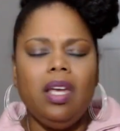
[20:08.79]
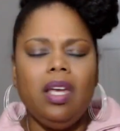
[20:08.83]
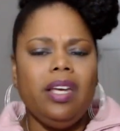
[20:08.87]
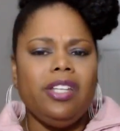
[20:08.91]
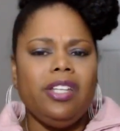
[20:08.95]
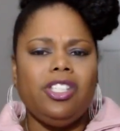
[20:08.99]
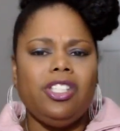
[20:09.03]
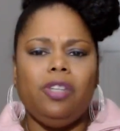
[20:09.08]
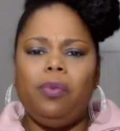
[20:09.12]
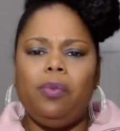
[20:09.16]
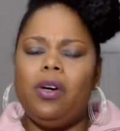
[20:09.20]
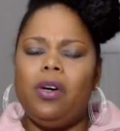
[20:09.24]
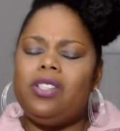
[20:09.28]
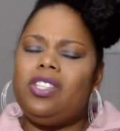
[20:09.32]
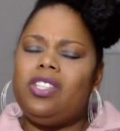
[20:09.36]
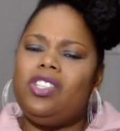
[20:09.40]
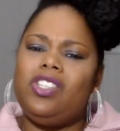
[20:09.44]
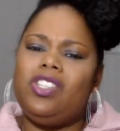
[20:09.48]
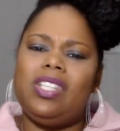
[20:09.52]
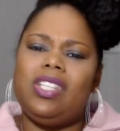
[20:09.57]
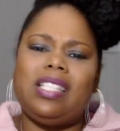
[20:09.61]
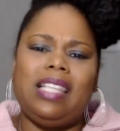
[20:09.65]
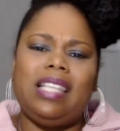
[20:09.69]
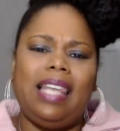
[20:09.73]
She wants to
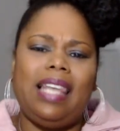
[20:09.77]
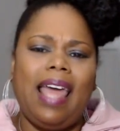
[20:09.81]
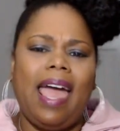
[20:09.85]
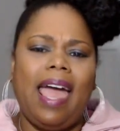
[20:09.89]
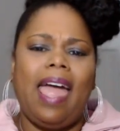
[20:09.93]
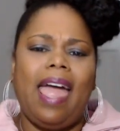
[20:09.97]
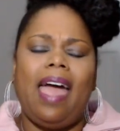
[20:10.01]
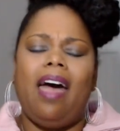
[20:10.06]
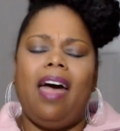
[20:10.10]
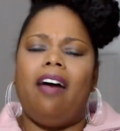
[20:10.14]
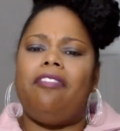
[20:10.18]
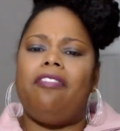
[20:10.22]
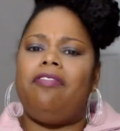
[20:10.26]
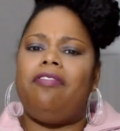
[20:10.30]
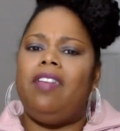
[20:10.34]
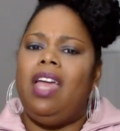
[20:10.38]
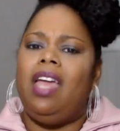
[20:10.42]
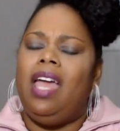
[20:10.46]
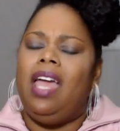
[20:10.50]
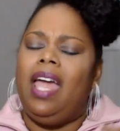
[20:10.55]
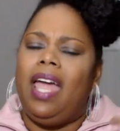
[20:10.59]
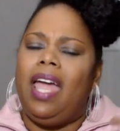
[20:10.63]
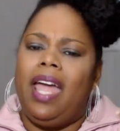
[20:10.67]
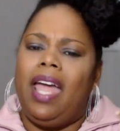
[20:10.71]
just laugh
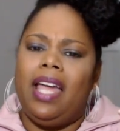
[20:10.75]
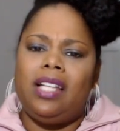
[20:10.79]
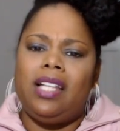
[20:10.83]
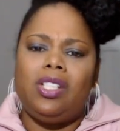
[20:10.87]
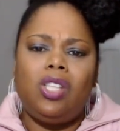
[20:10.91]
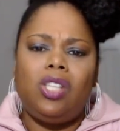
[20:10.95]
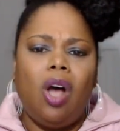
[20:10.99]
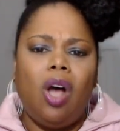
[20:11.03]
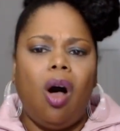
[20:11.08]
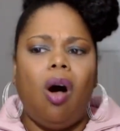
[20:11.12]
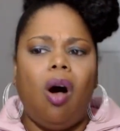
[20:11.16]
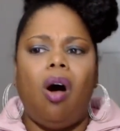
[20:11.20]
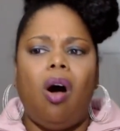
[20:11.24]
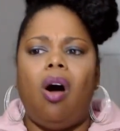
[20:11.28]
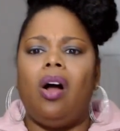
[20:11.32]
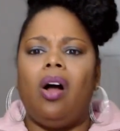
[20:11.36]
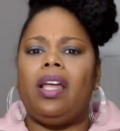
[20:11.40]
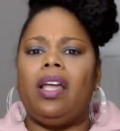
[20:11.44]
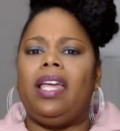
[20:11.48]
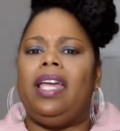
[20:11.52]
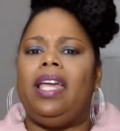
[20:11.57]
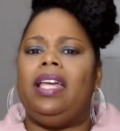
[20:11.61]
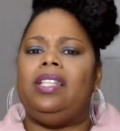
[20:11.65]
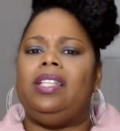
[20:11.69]
and
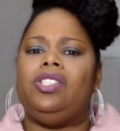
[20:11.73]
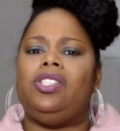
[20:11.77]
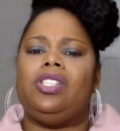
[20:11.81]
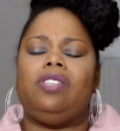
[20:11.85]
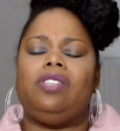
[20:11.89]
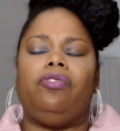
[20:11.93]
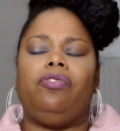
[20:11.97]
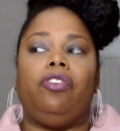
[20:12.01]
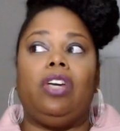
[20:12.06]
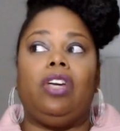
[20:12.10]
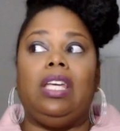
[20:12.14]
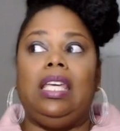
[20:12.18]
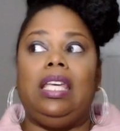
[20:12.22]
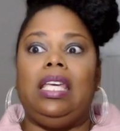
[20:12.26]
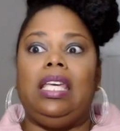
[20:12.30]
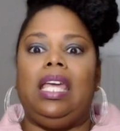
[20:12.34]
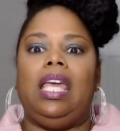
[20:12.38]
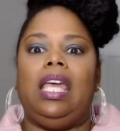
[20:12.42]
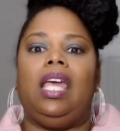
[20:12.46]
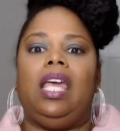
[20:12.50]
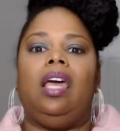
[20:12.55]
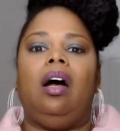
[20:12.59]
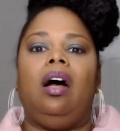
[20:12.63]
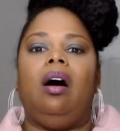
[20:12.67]
talk and just
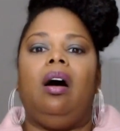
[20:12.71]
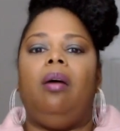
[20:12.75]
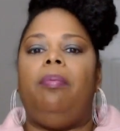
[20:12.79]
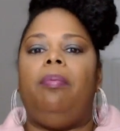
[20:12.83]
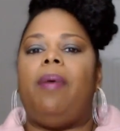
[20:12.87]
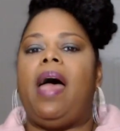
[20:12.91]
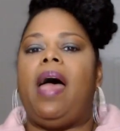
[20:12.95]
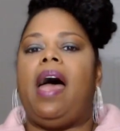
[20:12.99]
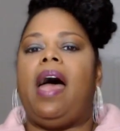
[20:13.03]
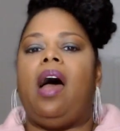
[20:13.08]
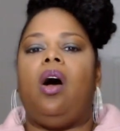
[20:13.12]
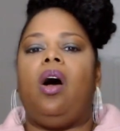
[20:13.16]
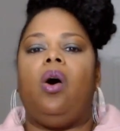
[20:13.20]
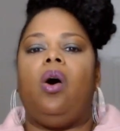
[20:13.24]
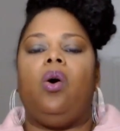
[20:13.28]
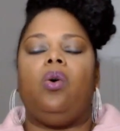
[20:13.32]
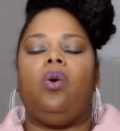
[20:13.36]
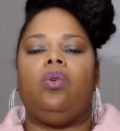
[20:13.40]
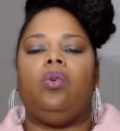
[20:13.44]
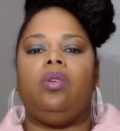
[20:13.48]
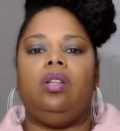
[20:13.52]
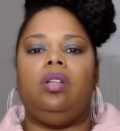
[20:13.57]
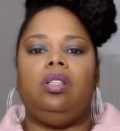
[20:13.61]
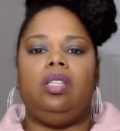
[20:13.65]
forget about
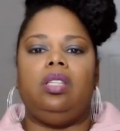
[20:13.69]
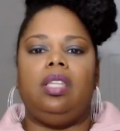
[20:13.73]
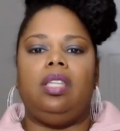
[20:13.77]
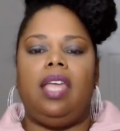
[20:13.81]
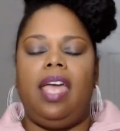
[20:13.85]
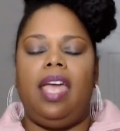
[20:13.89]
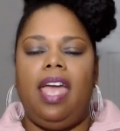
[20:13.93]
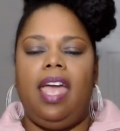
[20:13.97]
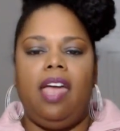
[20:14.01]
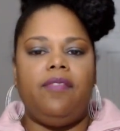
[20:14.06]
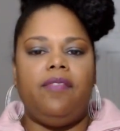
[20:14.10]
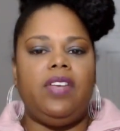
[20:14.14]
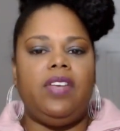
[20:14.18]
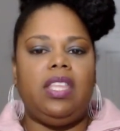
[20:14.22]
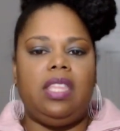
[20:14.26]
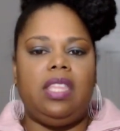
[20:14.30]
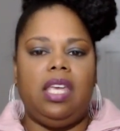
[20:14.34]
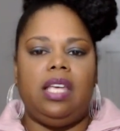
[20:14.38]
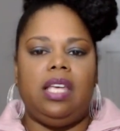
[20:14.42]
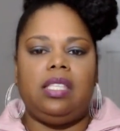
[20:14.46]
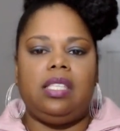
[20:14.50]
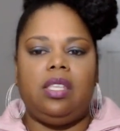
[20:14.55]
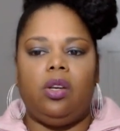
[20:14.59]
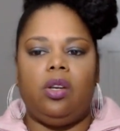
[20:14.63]
the heavy
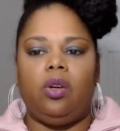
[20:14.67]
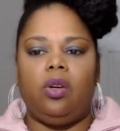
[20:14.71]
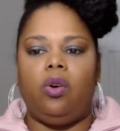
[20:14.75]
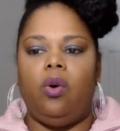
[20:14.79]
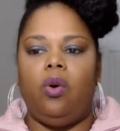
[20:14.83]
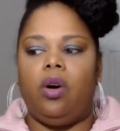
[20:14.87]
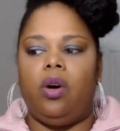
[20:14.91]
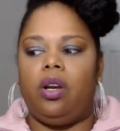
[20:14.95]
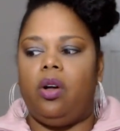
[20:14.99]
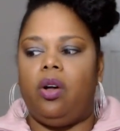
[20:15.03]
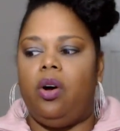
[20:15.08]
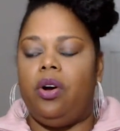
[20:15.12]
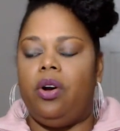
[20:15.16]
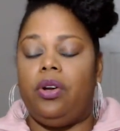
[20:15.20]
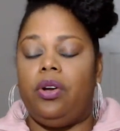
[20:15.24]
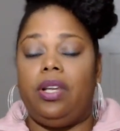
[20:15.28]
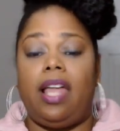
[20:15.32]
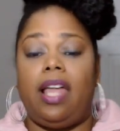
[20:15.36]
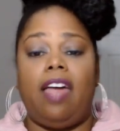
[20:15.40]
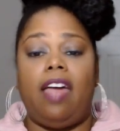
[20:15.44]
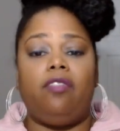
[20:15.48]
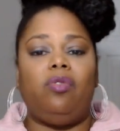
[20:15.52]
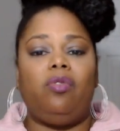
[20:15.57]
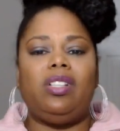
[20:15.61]
things that are going on in her
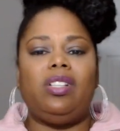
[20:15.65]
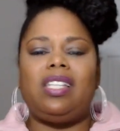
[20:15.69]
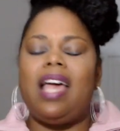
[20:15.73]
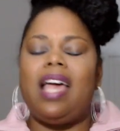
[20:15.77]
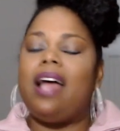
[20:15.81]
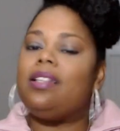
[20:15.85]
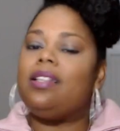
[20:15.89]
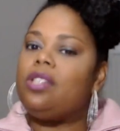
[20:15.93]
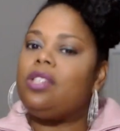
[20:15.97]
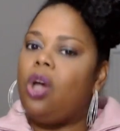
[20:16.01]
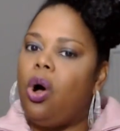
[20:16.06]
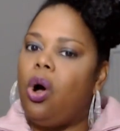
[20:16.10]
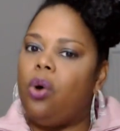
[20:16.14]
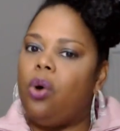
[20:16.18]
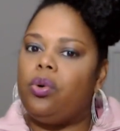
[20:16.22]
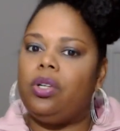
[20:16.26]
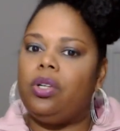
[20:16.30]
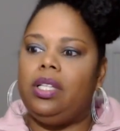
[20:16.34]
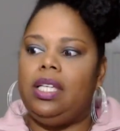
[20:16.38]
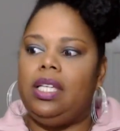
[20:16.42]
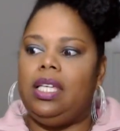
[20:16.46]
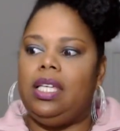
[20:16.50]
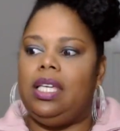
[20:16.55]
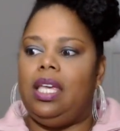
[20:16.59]
life, which I
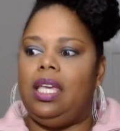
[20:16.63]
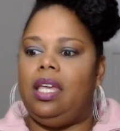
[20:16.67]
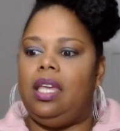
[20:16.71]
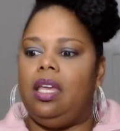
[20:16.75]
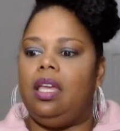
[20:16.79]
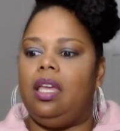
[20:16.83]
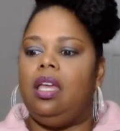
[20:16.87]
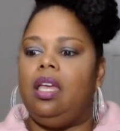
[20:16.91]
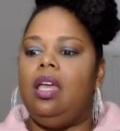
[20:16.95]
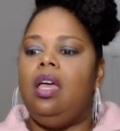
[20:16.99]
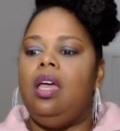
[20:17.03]
totally get.